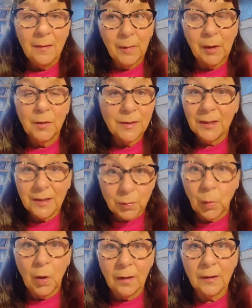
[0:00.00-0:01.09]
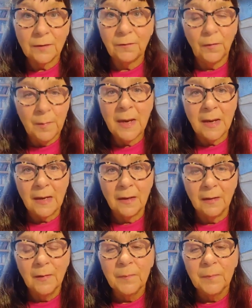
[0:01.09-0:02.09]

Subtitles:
because it's worked for me.